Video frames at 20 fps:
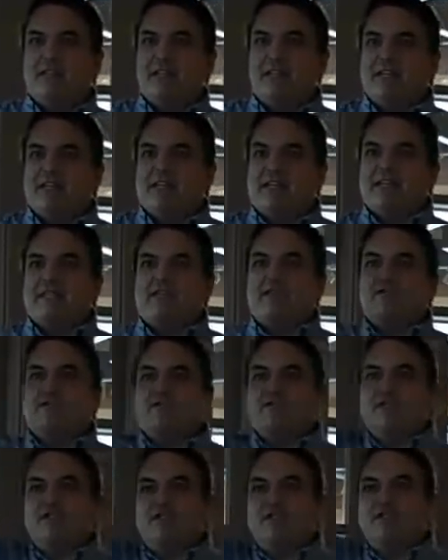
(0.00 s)
Can I
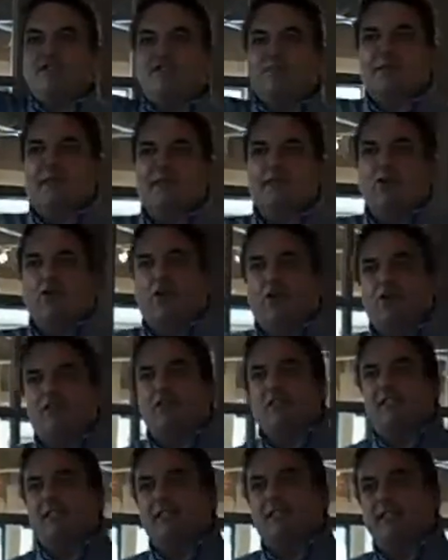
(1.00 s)
reduce my
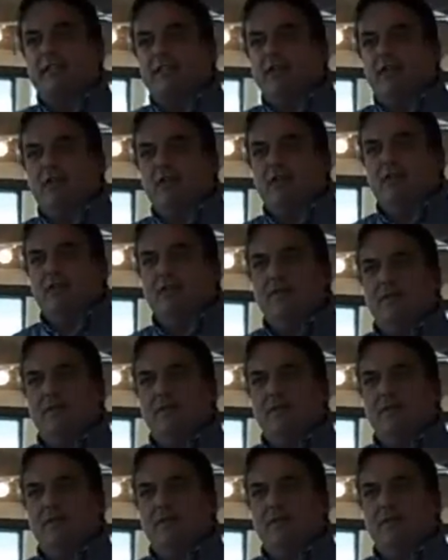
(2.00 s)
cost here?